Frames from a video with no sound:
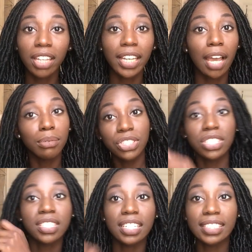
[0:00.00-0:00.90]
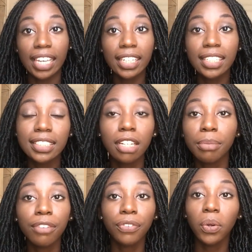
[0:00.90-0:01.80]
Like, I was just like taking down
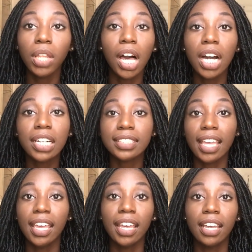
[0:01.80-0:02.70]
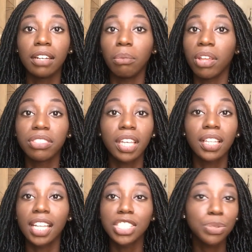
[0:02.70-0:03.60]
my faux locks, and one
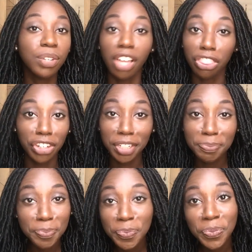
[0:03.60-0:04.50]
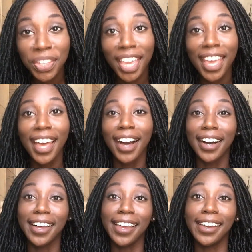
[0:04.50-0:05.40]
thing led to another,
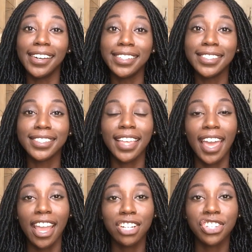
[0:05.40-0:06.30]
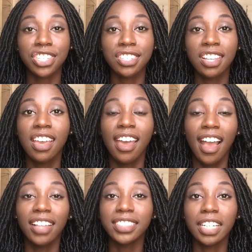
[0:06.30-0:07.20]
and the hair just
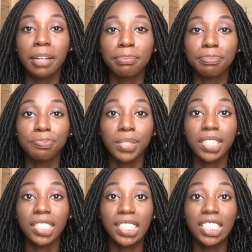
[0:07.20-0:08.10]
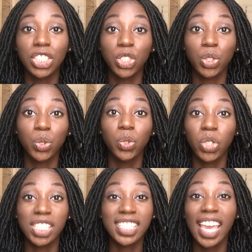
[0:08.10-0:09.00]
ended up
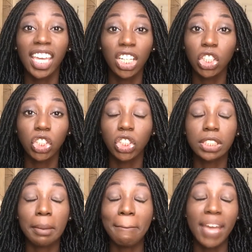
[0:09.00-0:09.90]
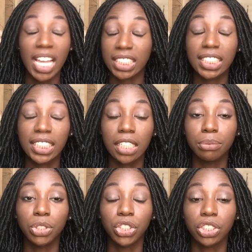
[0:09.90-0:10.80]
into a tangled mess, and
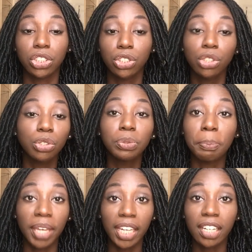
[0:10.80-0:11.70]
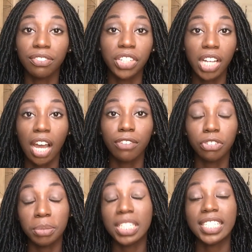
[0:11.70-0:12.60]
it was just too big of a knot
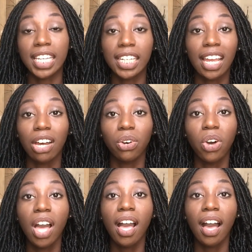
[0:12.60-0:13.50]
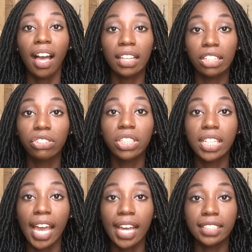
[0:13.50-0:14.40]
for me to take it out. I
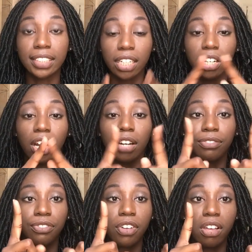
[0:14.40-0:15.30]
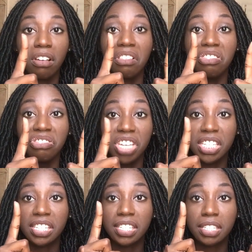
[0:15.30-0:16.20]
literally had to cut off
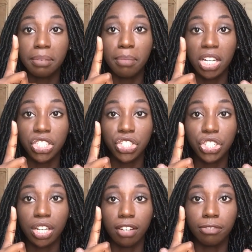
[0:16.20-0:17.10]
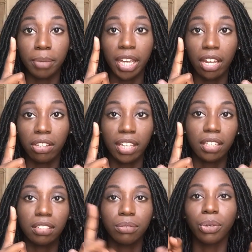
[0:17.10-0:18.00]
this much of my hair.
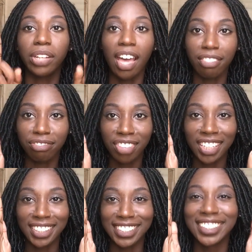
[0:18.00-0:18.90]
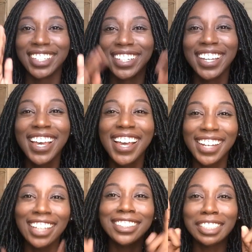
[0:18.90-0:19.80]
Like, well, not thickness,
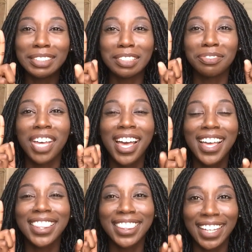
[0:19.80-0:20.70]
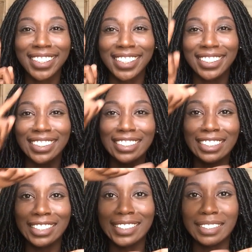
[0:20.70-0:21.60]
not in terms of thickness, in
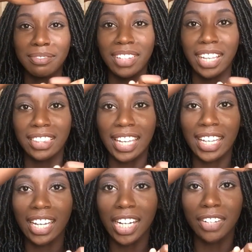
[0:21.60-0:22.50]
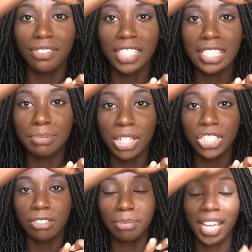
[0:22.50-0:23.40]
terms of length. I cut off this
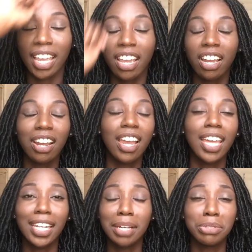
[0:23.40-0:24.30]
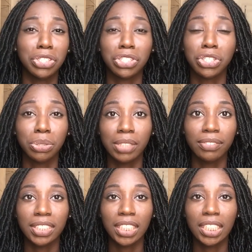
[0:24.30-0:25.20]
much of my hair, and I was just so
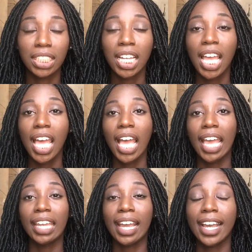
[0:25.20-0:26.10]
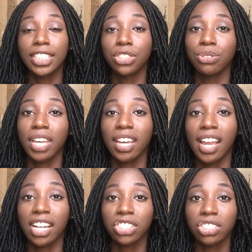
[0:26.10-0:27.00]
devastated. And I had to do that
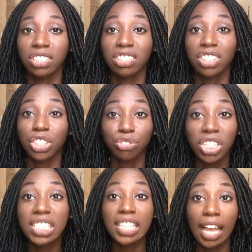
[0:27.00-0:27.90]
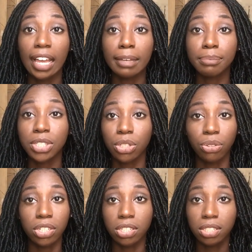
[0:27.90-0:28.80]
actually 3 times. So
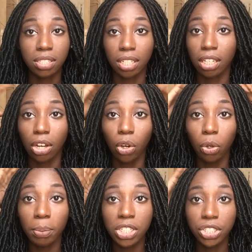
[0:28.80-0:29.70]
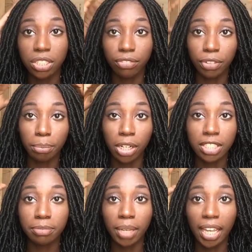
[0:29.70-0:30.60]
there's like a whole bunch of different
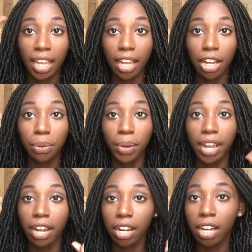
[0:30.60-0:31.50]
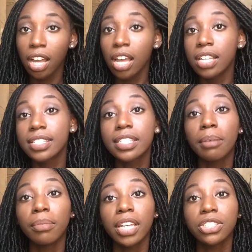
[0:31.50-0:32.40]
parts of my hair where
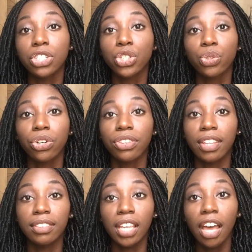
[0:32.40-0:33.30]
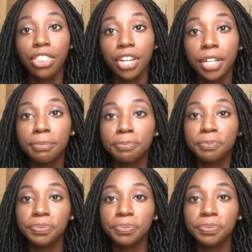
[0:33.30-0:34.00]
some lengths are shorter than the other.